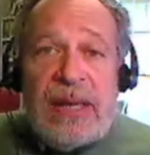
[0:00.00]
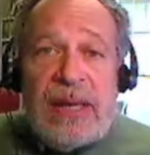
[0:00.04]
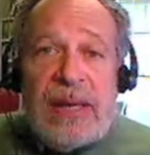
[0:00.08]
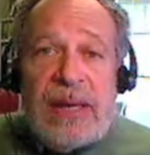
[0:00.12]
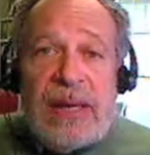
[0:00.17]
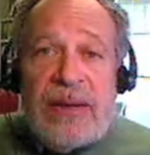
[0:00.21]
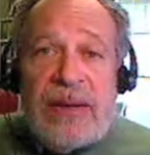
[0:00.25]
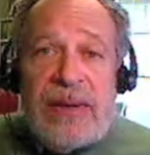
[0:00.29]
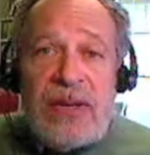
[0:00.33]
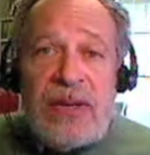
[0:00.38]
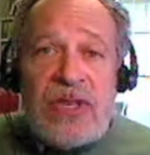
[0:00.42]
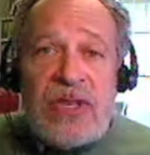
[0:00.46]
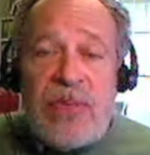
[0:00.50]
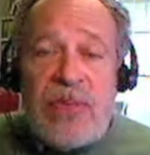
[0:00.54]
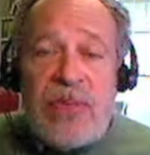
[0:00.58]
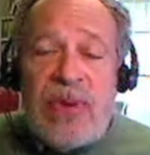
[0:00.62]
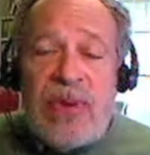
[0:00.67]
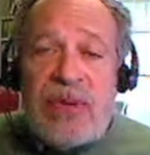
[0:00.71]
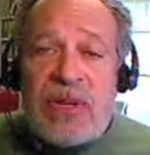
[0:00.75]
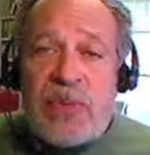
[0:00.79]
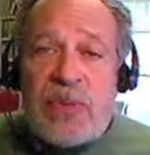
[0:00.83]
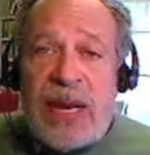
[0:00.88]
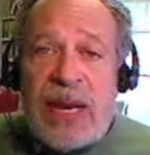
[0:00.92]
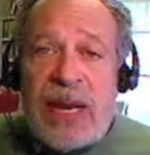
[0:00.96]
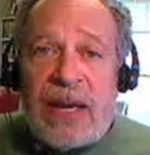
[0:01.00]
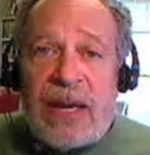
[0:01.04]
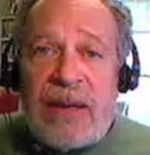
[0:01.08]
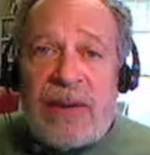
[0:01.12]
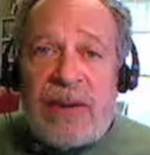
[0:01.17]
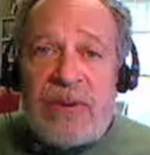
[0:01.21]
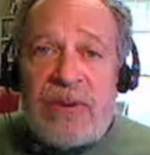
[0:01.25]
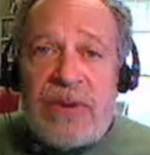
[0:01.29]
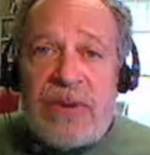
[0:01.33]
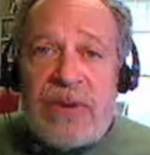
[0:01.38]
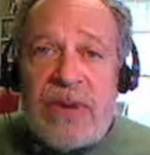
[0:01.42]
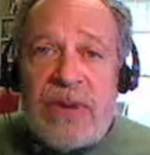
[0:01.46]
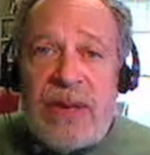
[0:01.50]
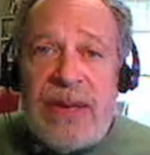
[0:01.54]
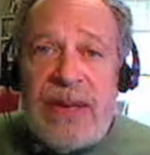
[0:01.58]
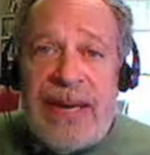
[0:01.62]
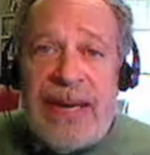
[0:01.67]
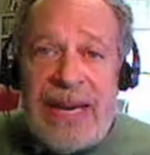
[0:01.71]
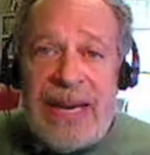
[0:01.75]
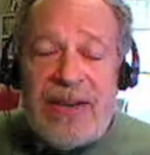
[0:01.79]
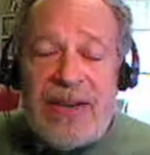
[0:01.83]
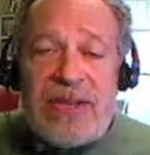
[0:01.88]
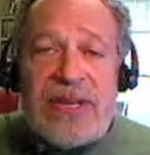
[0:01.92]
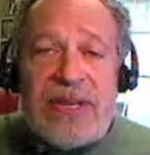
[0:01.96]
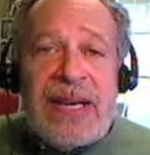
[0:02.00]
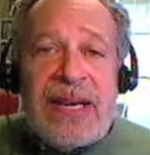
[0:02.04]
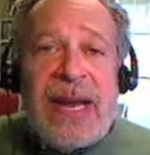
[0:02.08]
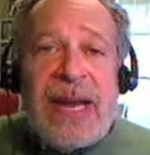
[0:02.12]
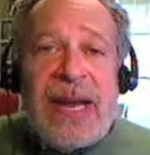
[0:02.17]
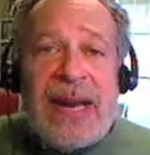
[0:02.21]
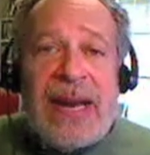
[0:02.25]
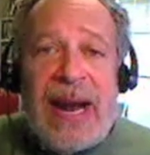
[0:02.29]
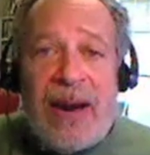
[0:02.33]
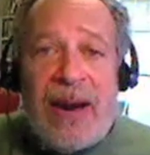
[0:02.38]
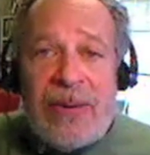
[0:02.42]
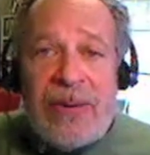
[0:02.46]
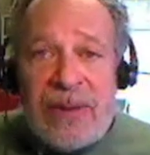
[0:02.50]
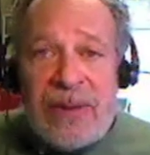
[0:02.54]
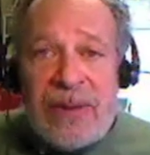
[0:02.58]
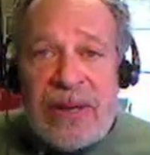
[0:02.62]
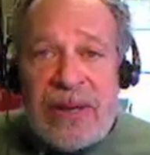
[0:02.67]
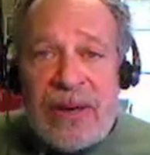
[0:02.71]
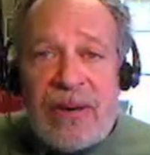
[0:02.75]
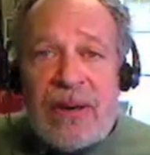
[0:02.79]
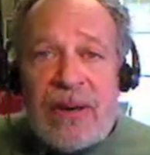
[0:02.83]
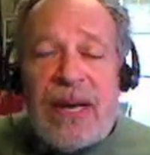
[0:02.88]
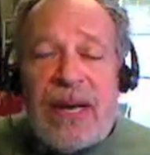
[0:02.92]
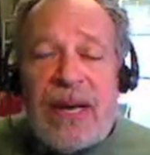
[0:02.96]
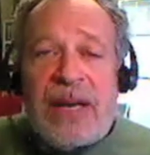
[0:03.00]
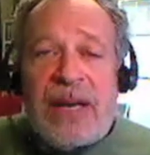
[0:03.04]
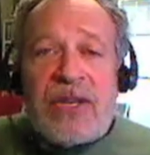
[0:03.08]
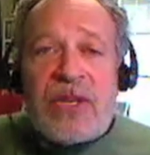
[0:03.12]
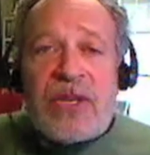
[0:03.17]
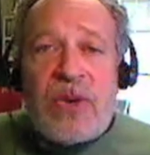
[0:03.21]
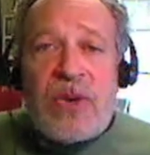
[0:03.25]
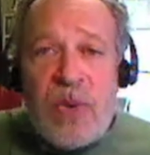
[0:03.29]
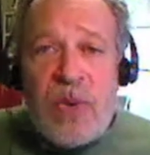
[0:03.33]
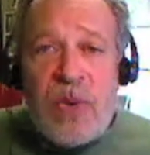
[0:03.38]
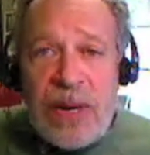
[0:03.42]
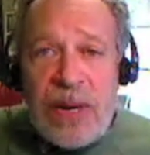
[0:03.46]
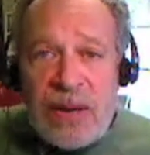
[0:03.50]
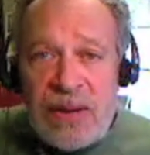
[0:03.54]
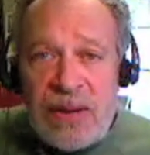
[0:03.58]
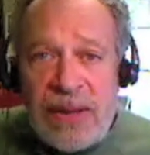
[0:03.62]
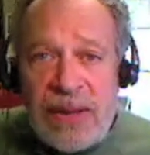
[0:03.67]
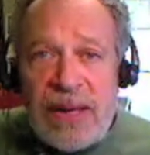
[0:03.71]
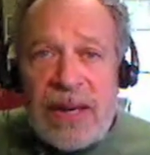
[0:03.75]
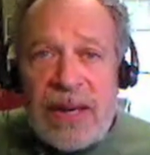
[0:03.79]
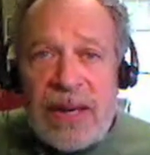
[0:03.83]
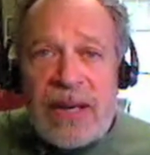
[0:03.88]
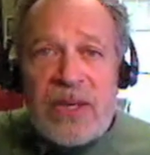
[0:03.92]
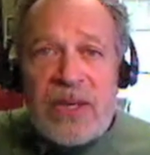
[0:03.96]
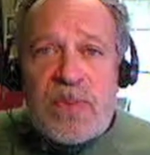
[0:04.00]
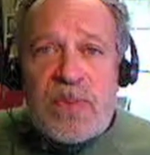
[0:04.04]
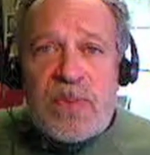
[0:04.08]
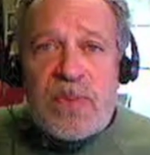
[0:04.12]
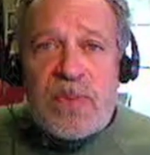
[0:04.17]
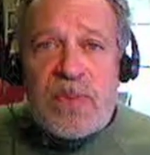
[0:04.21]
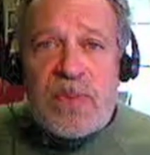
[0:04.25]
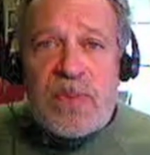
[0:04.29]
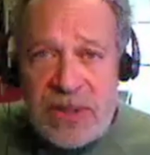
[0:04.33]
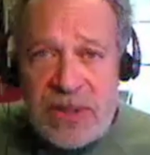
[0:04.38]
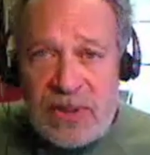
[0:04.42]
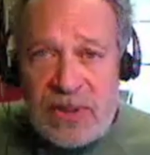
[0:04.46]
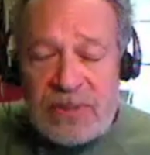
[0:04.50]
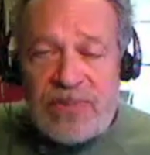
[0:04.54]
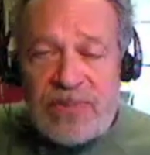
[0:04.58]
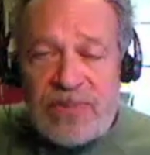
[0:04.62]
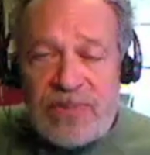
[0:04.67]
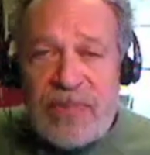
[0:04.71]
Uh, this stimulus package needs to get out there as quickly as possible.